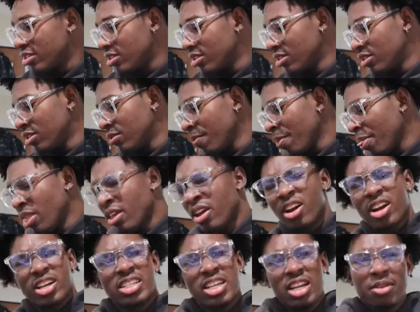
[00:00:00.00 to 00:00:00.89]
Is
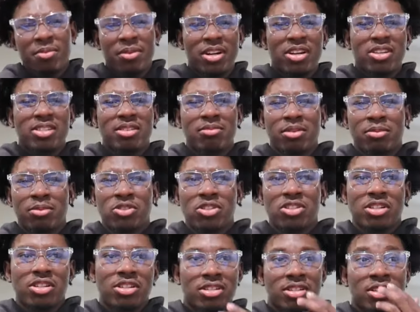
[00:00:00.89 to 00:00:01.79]
that how you pronounce it,
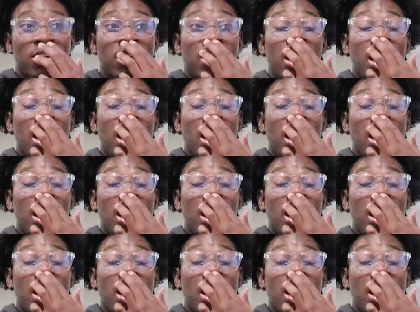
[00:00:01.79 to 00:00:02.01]
babushkas?